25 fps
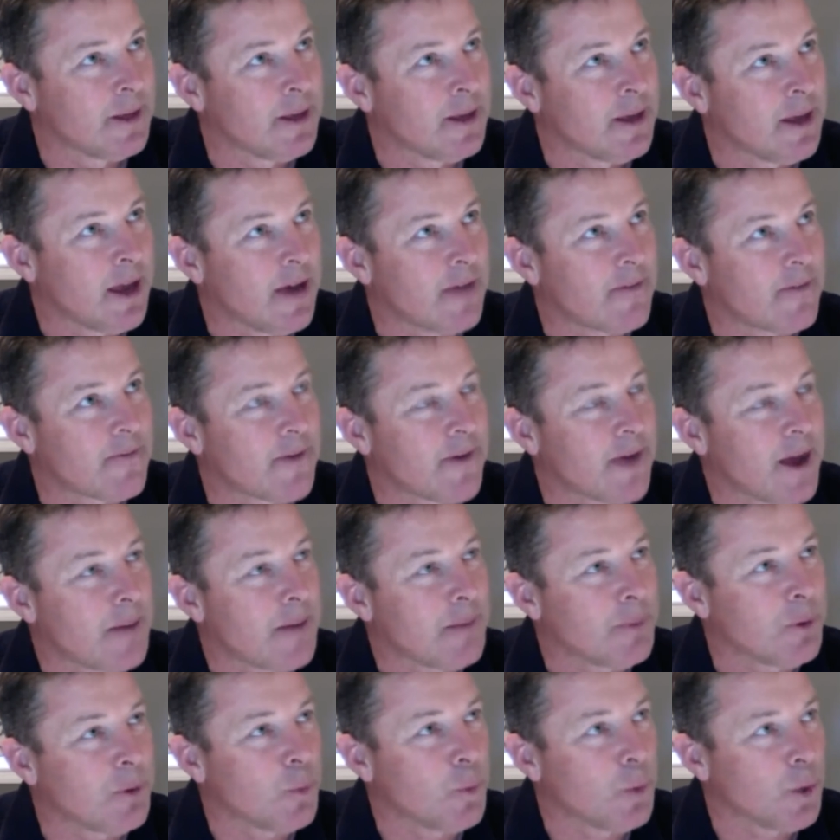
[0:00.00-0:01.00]
a
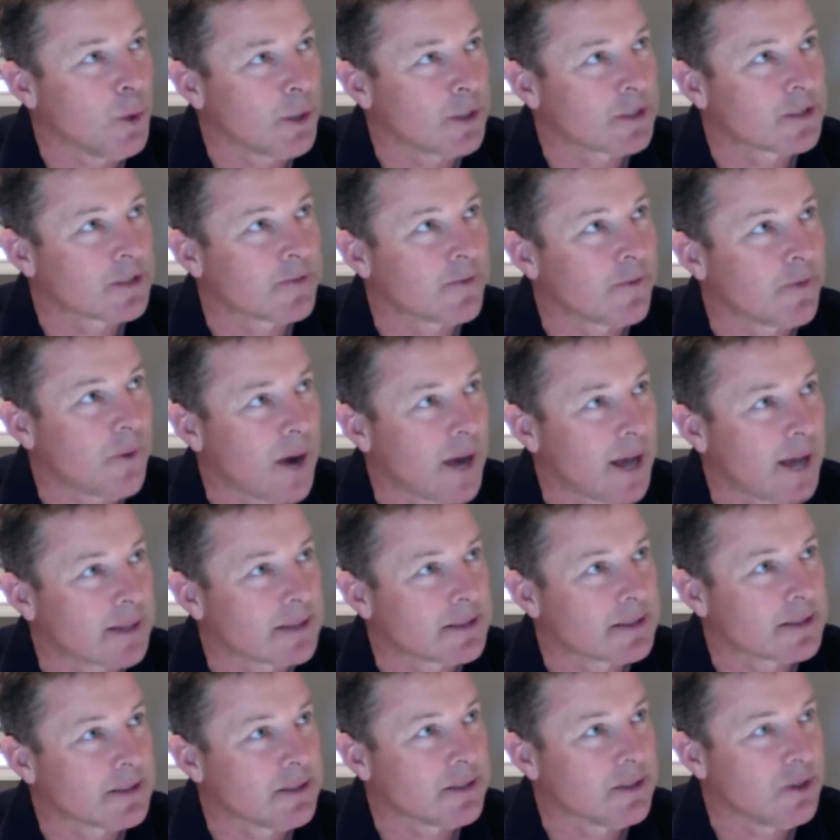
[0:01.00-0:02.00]
farm that works for
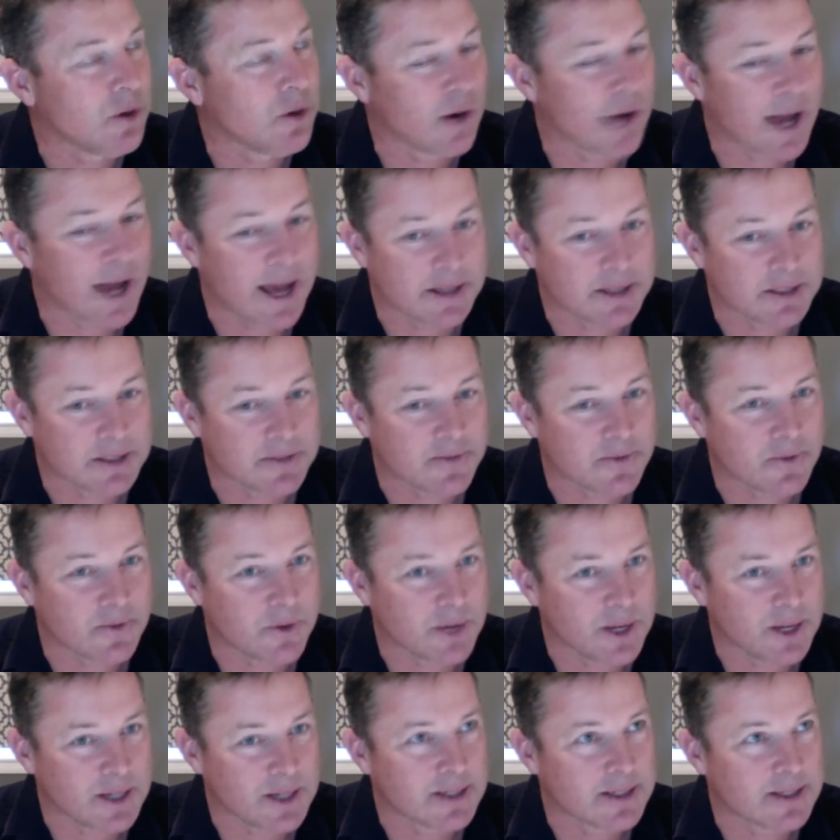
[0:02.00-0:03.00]
us, not us for
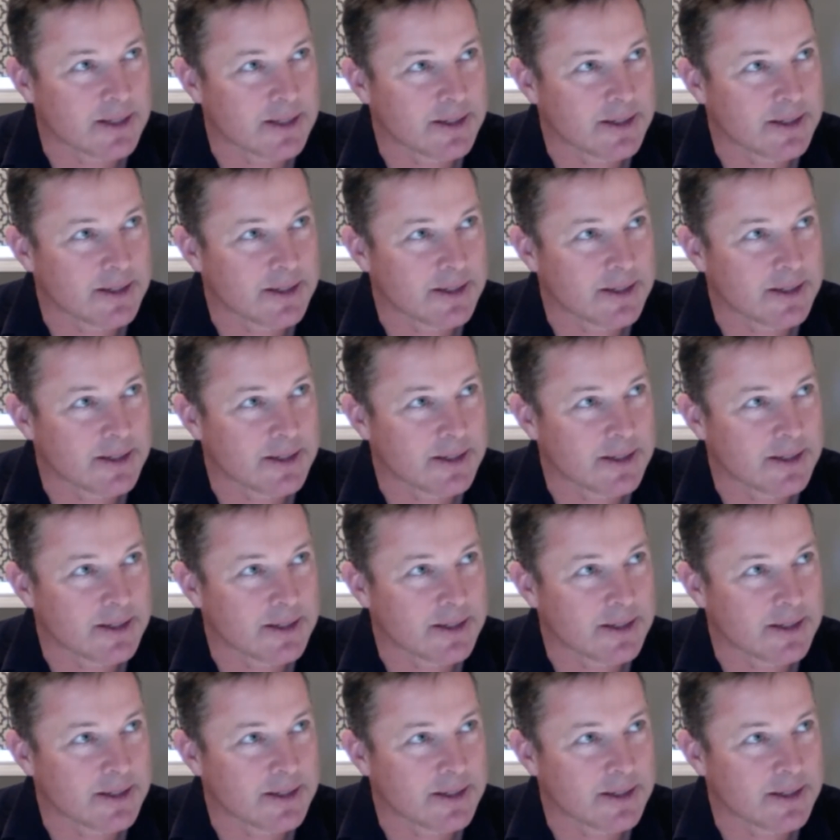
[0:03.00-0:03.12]
it.